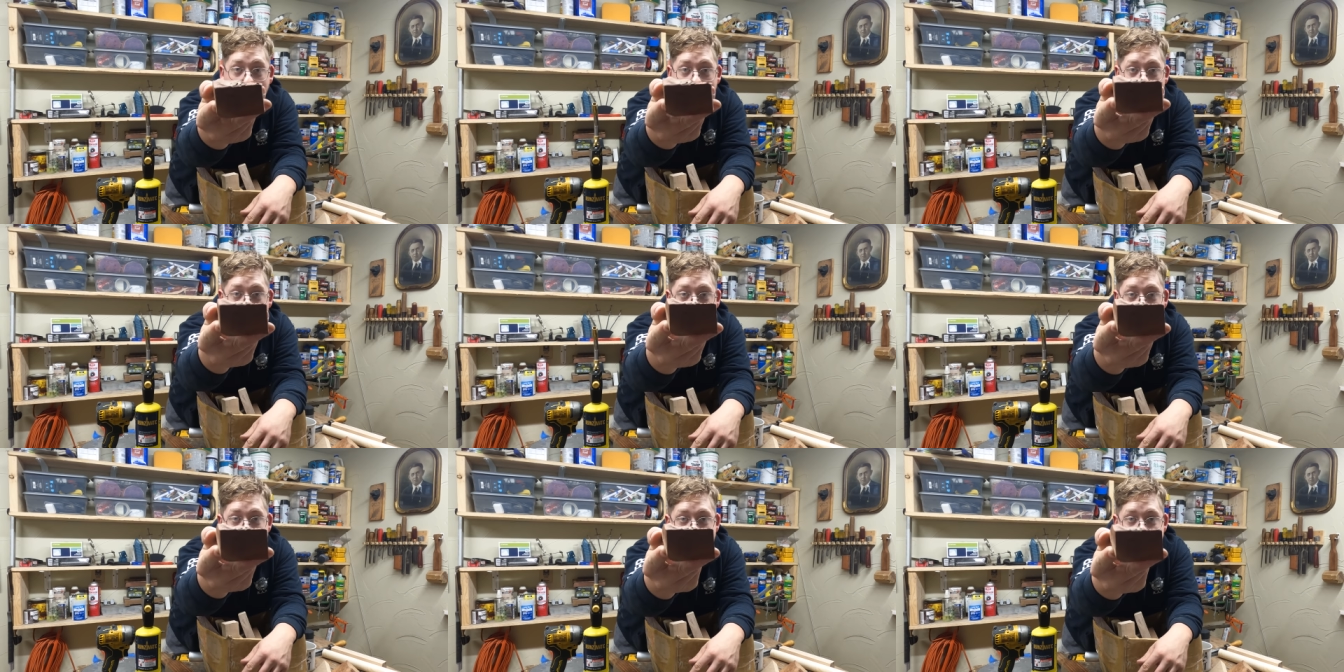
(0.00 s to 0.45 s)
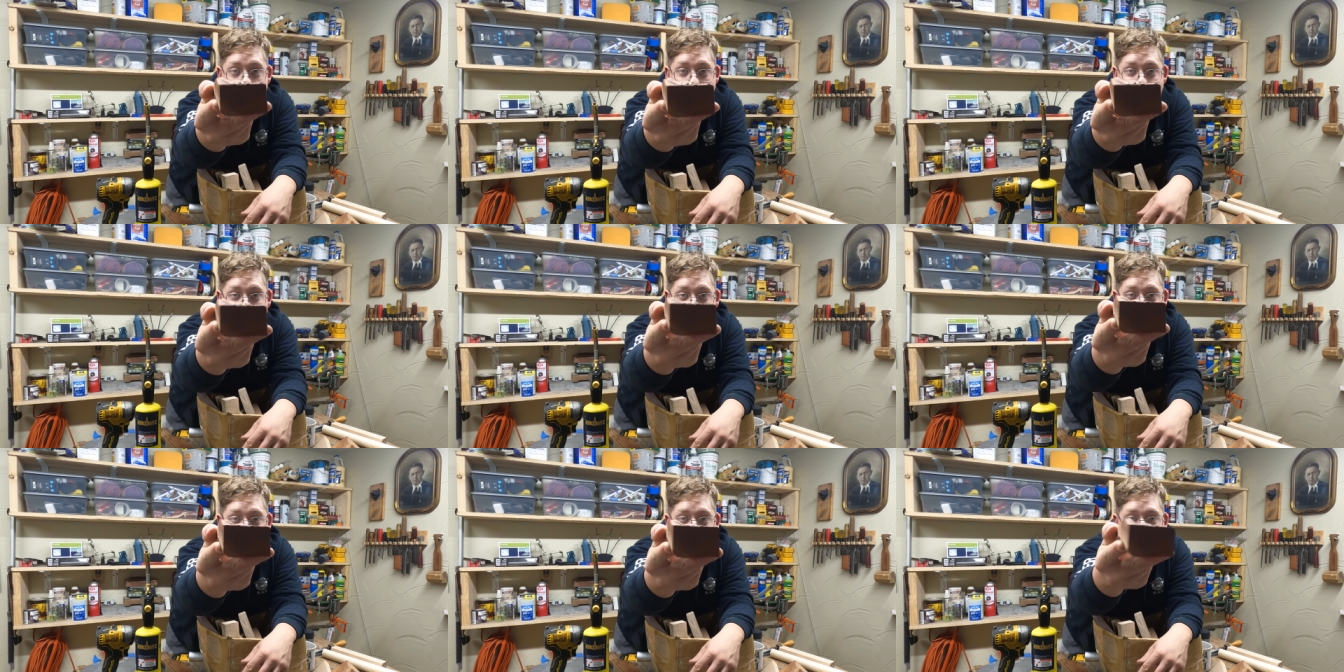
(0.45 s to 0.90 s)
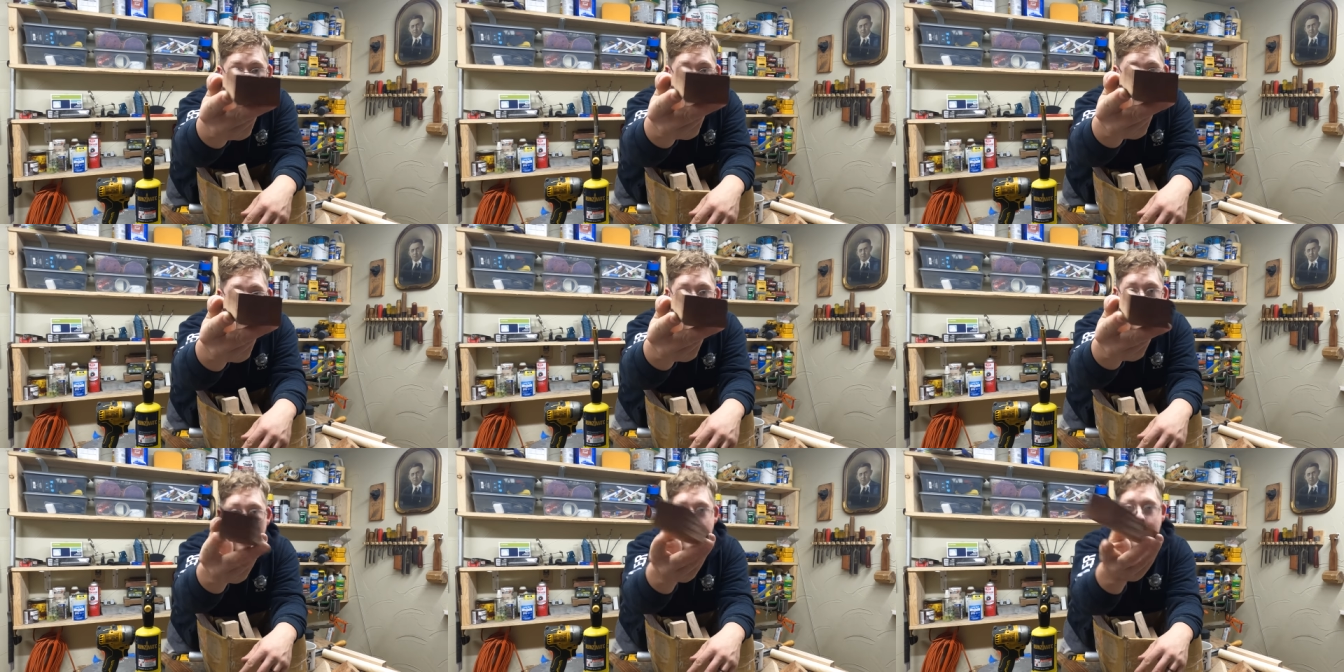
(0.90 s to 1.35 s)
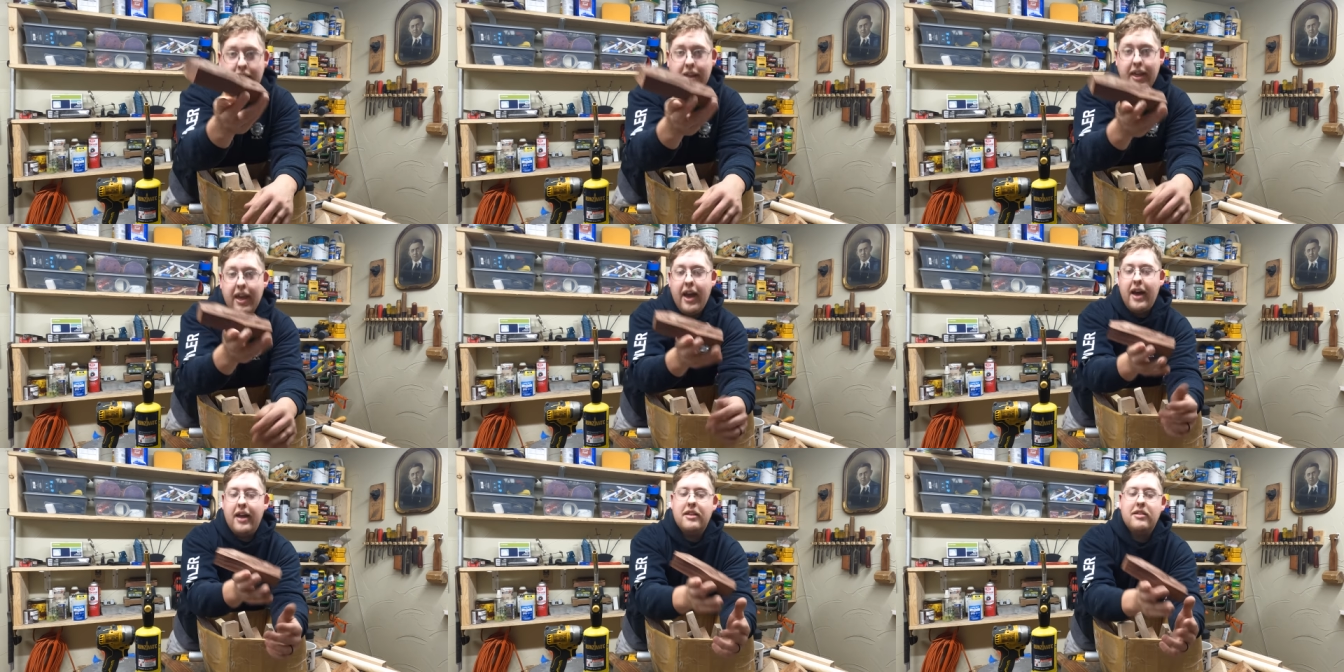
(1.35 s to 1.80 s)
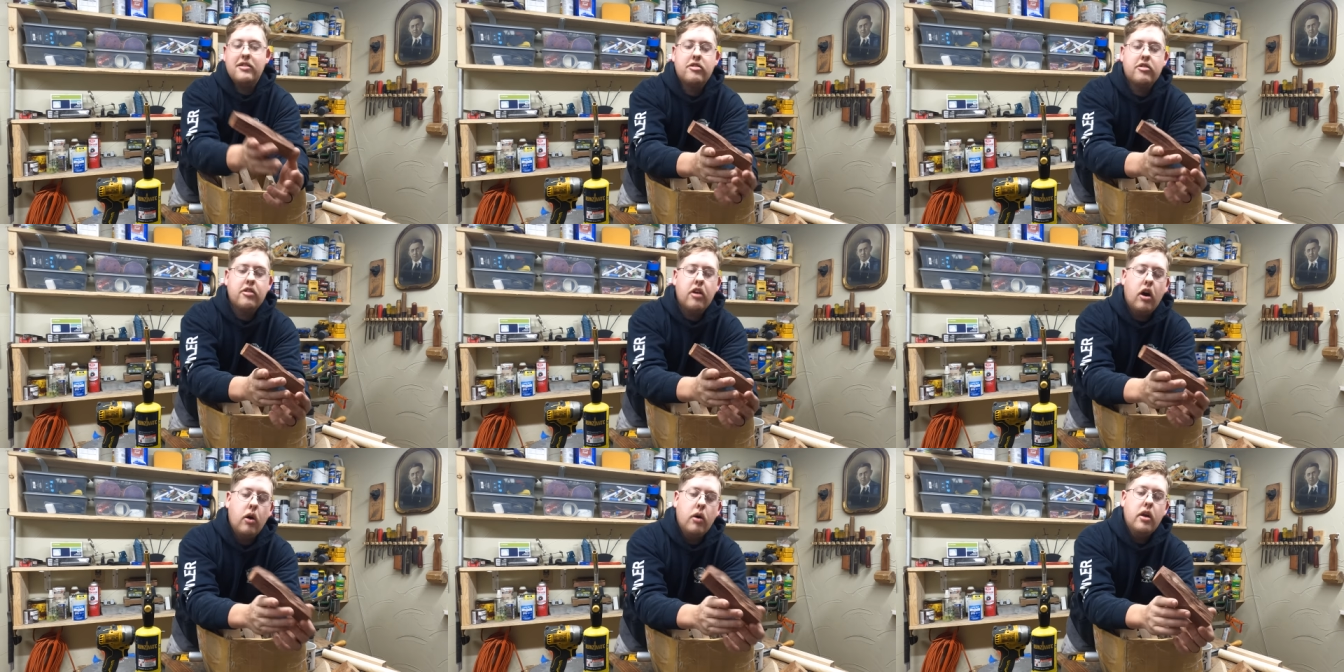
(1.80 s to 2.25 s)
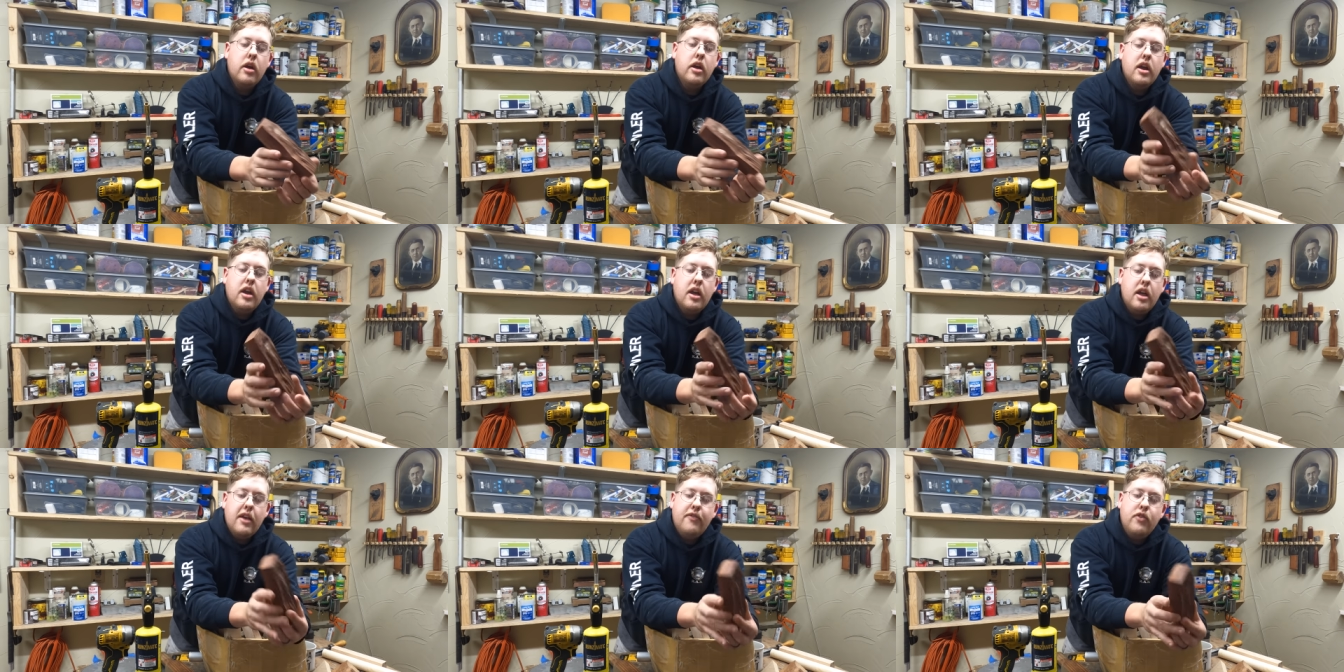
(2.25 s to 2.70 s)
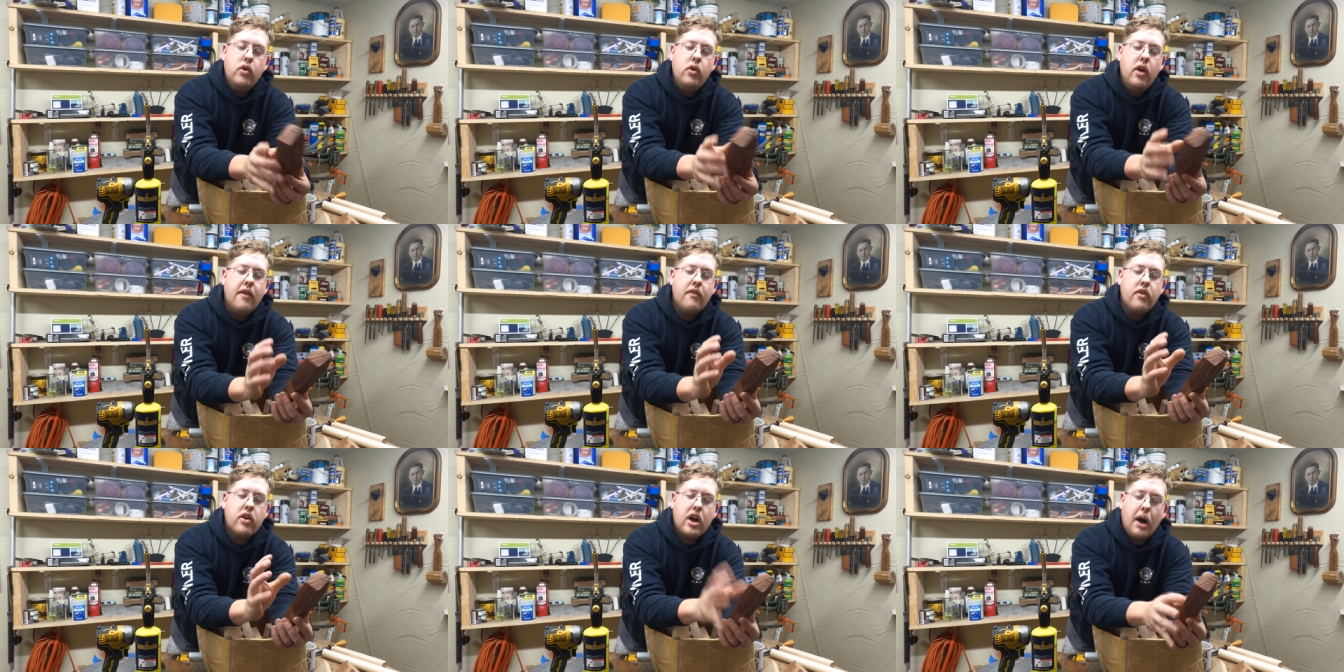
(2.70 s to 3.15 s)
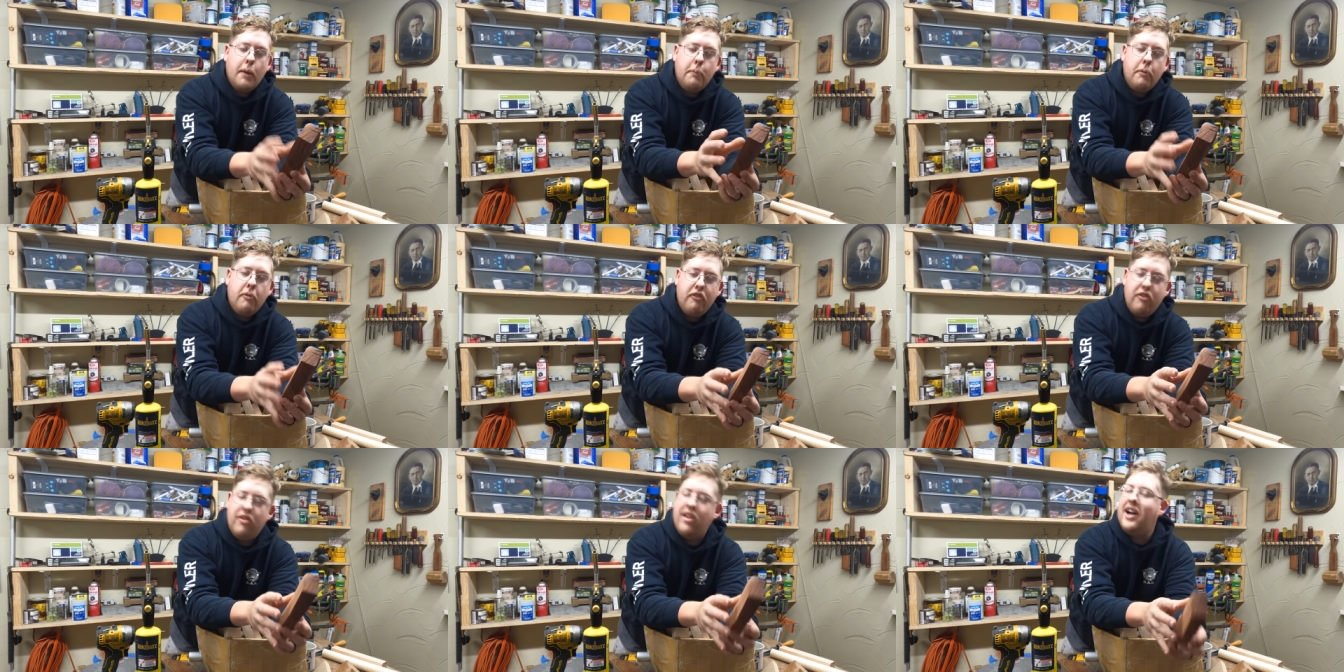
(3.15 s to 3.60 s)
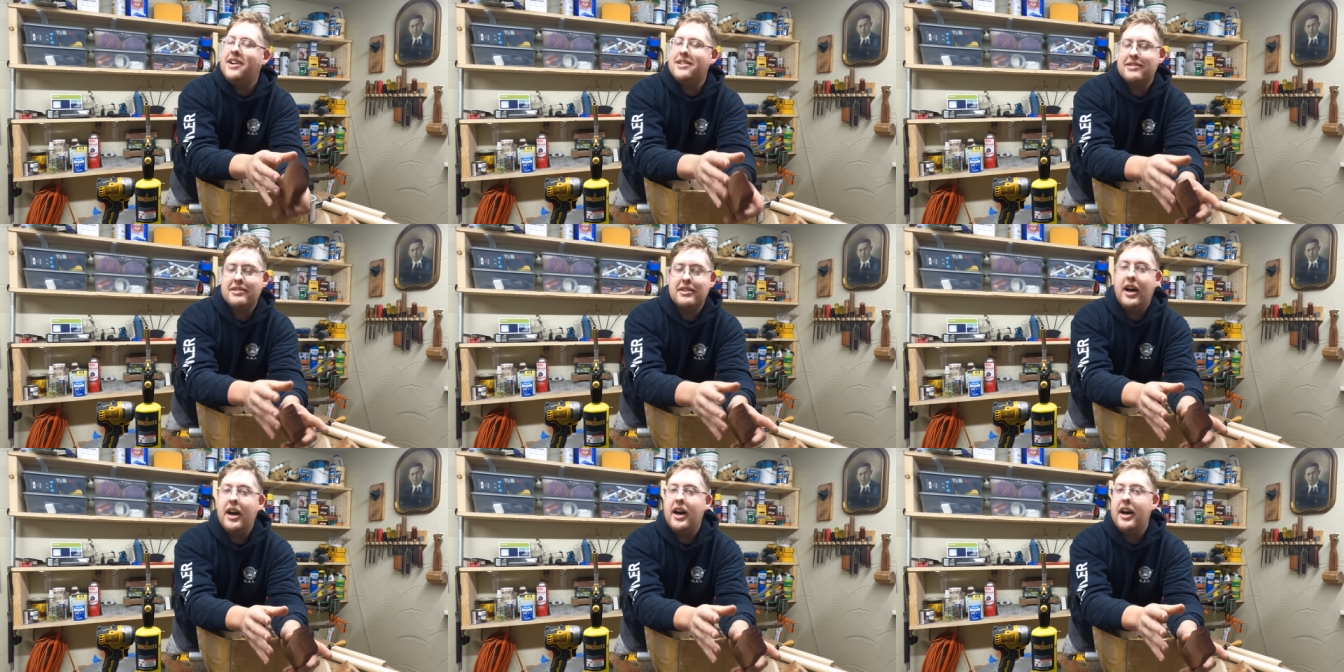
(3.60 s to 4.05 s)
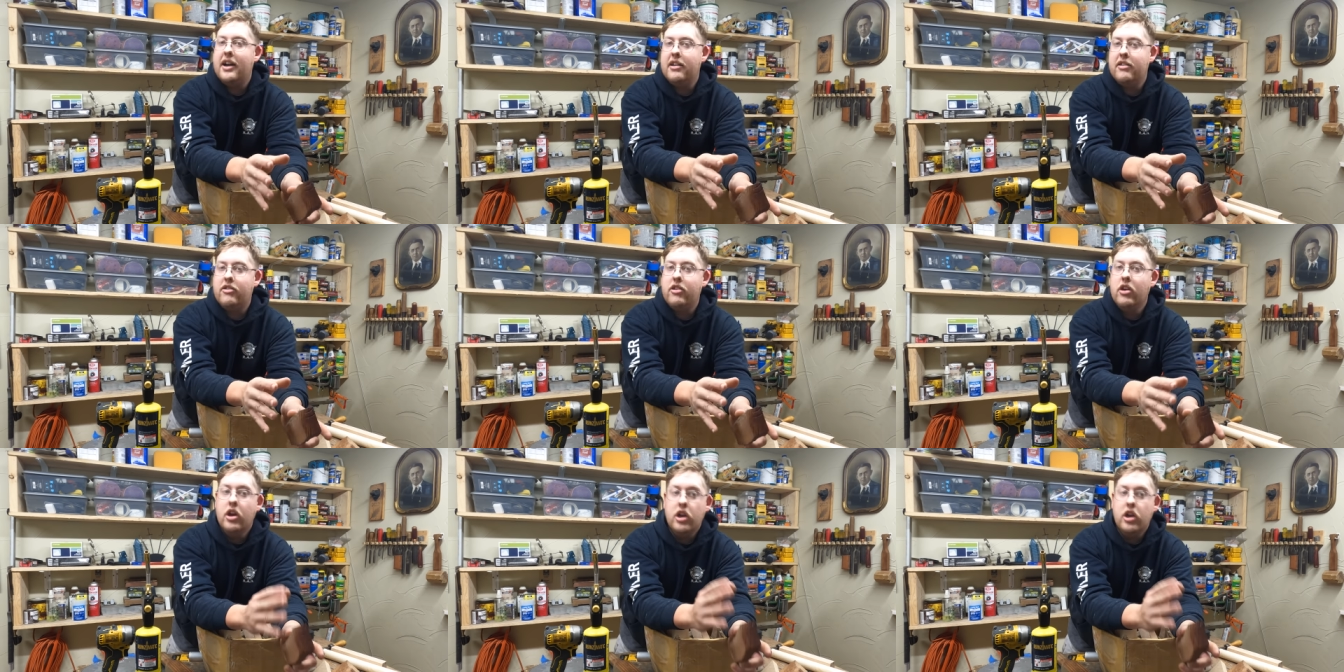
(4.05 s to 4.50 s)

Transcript: uneven as you can get. So if you have a couple flat sides,